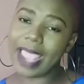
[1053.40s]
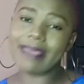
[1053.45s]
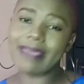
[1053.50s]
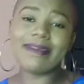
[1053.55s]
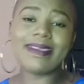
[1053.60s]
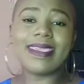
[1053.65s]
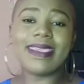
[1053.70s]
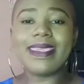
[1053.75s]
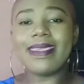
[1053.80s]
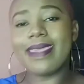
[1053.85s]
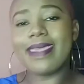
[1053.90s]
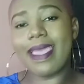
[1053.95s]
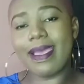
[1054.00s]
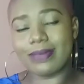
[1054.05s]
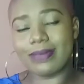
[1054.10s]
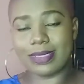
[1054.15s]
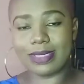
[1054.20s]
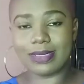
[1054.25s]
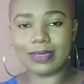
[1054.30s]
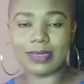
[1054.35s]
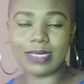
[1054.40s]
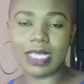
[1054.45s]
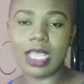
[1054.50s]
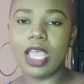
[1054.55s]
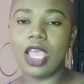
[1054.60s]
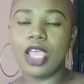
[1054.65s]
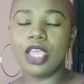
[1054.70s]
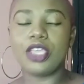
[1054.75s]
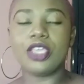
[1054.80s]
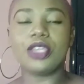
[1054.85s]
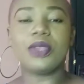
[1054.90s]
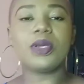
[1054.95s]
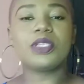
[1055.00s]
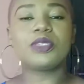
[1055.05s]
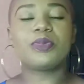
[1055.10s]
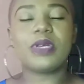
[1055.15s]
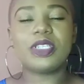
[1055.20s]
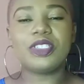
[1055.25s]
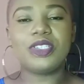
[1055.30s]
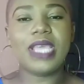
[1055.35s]
yes, you don't want
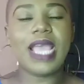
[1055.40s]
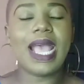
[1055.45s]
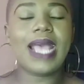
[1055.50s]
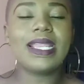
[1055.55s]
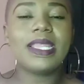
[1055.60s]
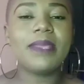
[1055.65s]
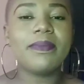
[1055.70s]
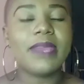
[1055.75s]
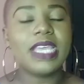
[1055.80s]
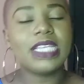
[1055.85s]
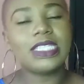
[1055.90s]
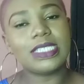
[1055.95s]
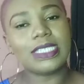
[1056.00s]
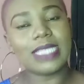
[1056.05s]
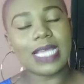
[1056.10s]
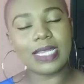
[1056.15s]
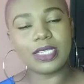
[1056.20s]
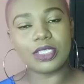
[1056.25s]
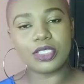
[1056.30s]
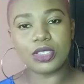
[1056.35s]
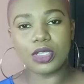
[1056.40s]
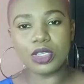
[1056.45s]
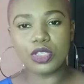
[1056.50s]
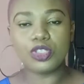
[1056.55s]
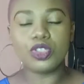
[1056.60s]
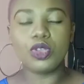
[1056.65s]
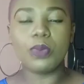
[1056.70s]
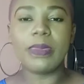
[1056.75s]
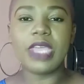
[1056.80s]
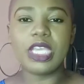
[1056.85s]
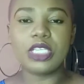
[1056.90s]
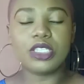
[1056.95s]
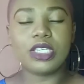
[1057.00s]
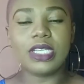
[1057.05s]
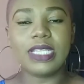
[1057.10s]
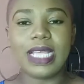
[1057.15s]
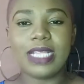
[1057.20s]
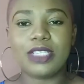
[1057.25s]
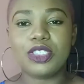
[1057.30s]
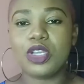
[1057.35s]
to portray an image that is not. So make sure
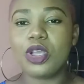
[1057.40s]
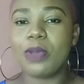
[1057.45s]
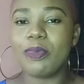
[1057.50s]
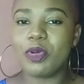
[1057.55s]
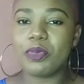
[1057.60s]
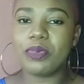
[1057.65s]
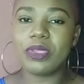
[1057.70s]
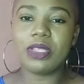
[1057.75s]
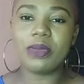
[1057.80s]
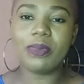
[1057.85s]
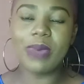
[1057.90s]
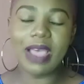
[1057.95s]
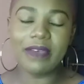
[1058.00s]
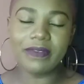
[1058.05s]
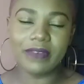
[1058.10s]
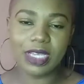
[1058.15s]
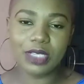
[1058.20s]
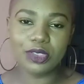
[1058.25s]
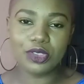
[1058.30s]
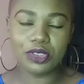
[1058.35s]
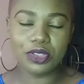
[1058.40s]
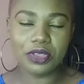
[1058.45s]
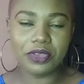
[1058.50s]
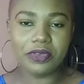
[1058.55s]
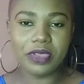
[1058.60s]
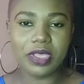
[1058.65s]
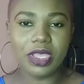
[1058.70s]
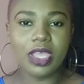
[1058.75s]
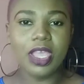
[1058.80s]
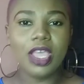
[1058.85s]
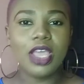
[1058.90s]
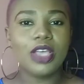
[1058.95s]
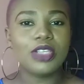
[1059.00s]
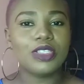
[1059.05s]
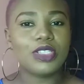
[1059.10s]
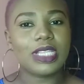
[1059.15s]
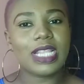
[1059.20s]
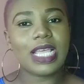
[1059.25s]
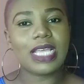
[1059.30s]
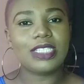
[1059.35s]
that you come up with a perfect story,
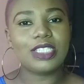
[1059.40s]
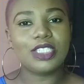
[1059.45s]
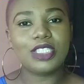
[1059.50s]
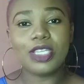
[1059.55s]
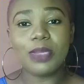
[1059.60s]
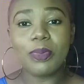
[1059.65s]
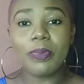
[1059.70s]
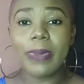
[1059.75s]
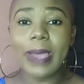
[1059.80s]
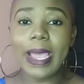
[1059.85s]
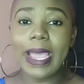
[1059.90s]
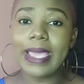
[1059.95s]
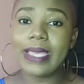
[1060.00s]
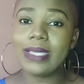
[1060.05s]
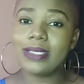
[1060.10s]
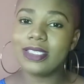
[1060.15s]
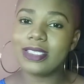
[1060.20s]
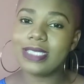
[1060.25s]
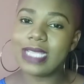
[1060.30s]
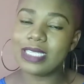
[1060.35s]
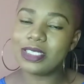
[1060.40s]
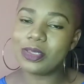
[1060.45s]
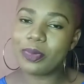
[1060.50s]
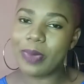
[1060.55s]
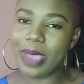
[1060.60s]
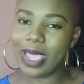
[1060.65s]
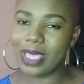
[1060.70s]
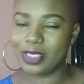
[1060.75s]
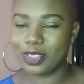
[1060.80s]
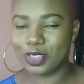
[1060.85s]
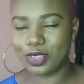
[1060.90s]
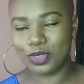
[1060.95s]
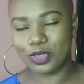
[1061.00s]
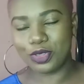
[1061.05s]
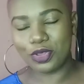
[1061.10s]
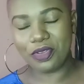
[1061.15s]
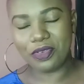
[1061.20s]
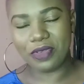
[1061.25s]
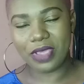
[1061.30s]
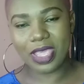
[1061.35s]
so that she buys the
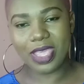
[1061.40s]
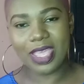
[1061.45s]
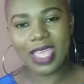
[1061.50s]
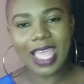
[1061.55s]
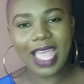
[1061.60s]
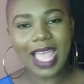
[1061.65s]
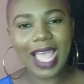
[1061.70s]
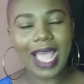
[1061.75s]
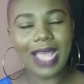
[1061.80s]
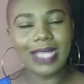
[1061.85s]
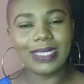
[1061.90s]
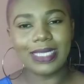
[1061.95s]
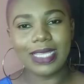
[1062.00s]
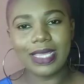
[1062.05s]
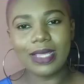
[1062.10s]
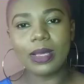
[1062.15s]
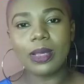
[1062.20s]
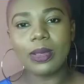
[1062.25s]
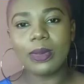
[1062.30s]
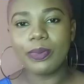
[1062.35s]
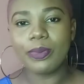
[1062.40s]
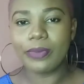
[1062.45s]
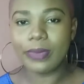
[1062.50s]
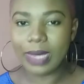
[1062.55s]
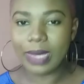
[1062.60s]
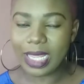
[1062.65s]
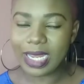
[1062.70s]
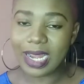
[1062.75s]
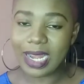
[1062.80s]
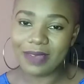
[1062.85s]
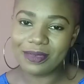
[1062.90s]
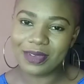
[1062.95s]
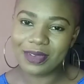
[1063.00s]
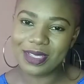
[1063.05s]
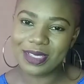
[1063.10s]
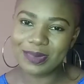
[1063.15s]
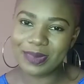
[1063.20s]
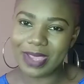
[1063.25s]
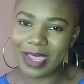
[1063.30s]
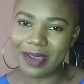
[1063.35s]
story, and then let her
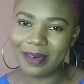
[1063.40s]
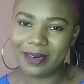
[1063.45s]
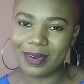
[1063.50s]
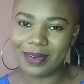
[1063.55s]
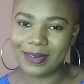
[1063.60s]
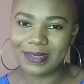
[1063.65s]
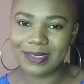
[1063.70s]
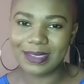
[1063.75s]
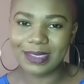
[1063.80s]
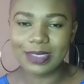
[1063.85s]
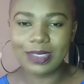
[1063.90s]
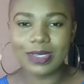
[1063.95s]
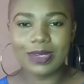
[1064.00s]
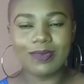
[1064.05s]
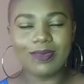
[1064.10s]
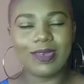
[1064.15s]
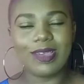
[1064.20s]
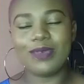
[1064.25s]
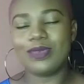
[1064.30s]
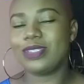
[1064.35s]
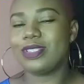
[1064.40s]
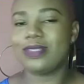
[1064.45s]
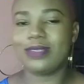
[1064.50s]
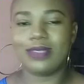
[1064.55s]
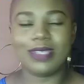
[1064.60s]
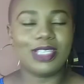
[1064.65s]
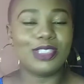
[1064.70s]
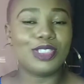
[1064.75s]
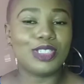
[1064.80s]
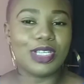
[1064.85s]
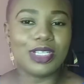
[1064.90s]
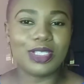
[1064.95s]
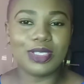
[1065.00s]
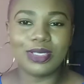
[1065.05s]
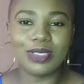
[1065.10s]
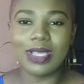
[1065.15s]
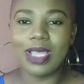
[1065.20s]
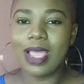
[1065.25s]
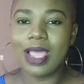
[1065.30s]
friends be around. It's just